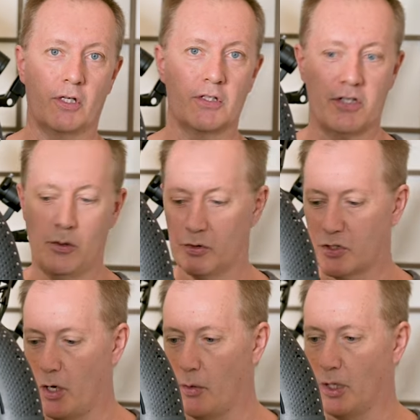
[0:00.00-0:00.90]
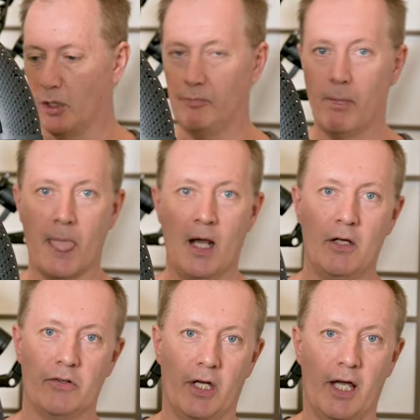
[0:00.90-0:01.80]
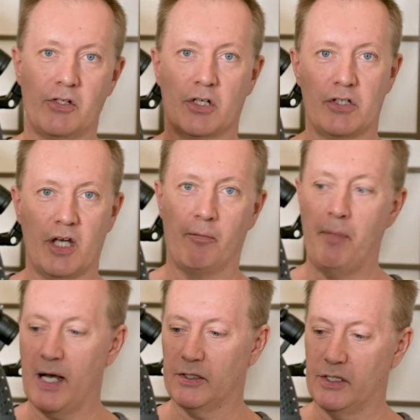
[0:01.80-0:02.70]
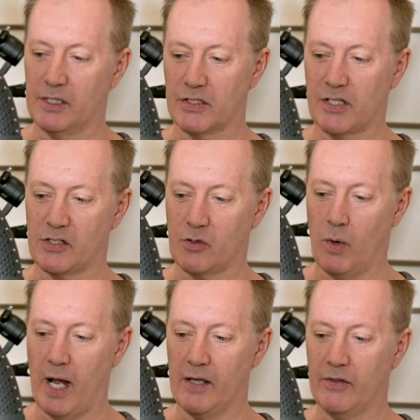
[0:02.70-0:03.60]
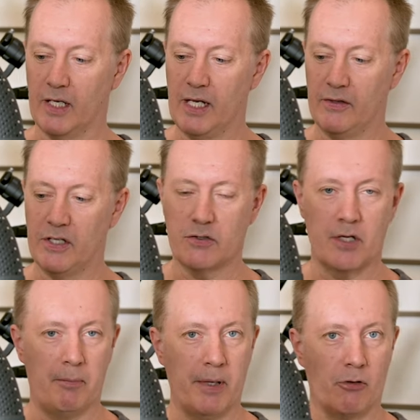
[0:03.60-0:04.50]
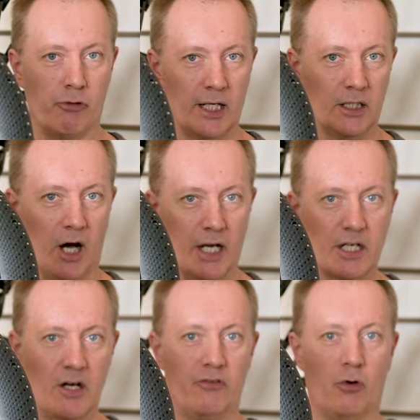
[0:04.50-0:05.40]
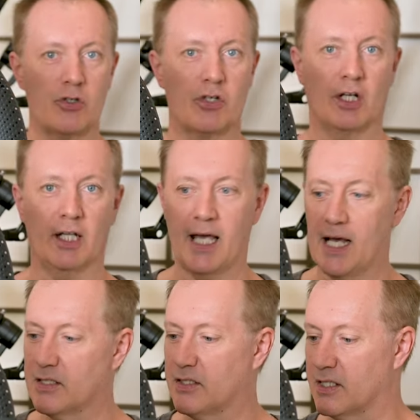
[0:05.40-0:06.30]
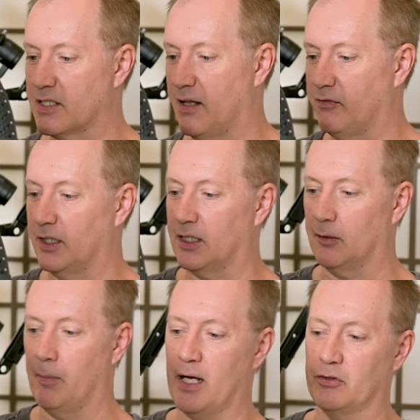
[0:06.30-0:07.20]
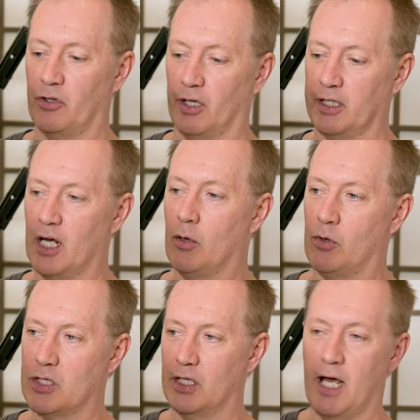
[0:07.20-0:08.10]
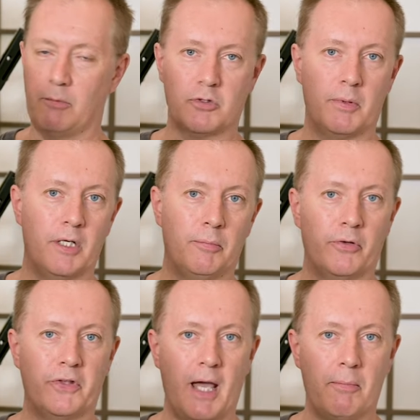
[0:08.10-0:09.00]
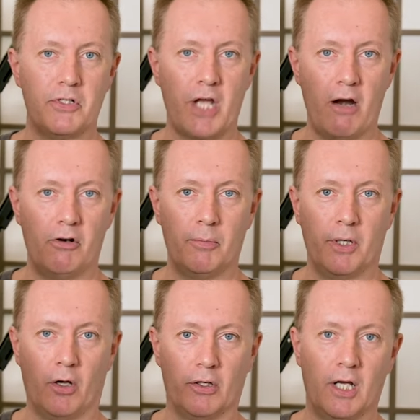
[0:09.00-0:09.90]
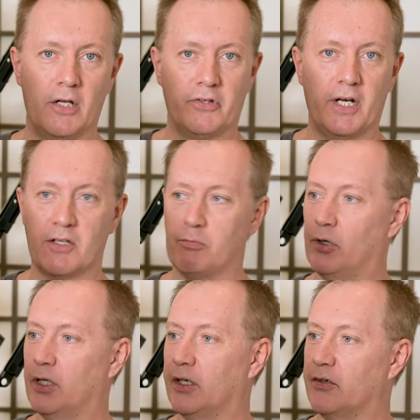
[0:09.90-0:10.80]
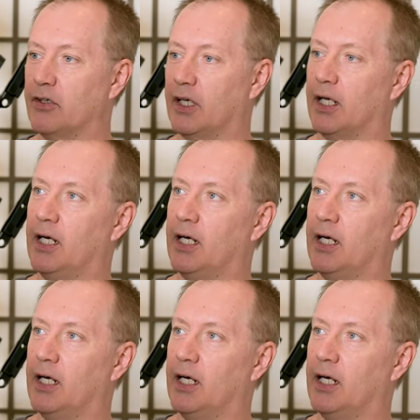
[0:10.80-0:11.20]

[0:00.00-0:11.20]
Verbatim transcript: you can see what's going on. So as you can see, I've mounted it in such a way that this uh, big ring light fortunately has this lovely little mount on it, which enables me to put the Aputure Amaran on. So that's brilliant, isn't it?